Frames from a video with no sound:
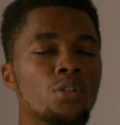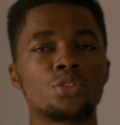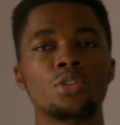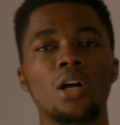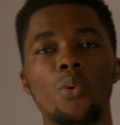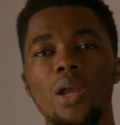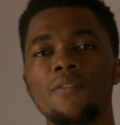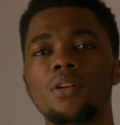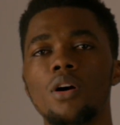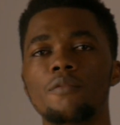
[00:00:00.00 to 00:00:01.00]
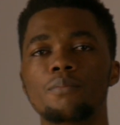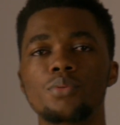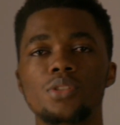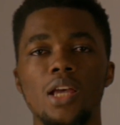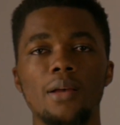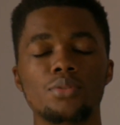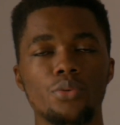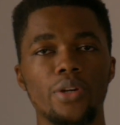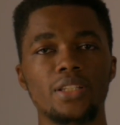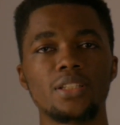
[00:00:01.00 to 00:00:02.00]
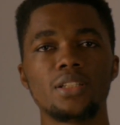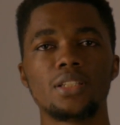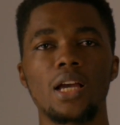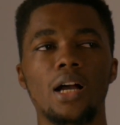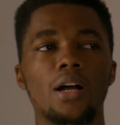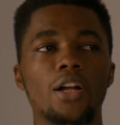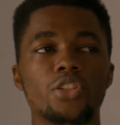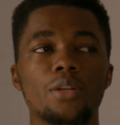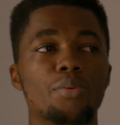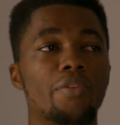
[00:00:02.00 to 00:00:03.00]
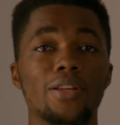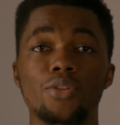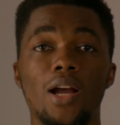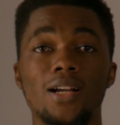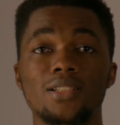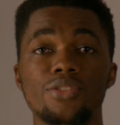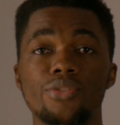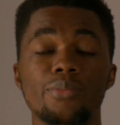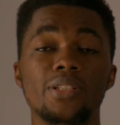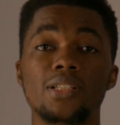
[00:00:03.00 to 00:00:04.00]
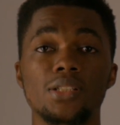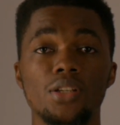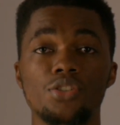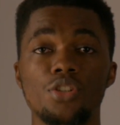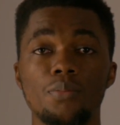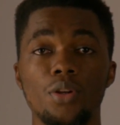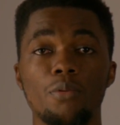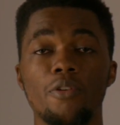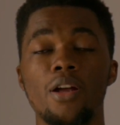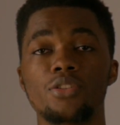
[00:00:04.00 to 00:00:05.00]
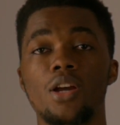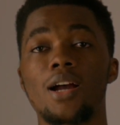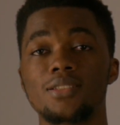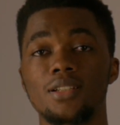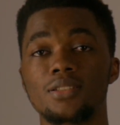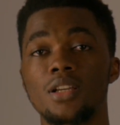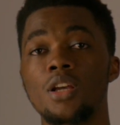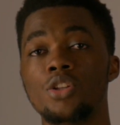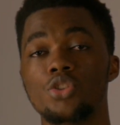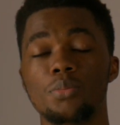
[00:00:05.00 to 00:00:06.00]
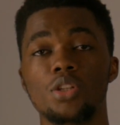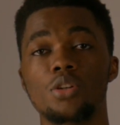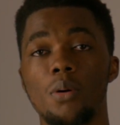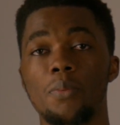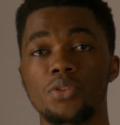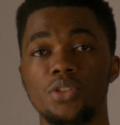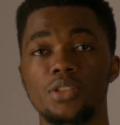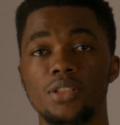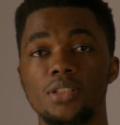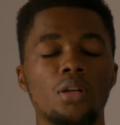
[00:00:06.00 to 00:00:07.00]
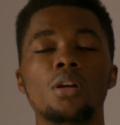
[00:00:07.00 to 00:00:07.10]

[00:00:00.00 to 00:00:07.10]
So now we have a lot of boot camps already that actually provide you access to immediate internship or provide you access to immediate job opportunity.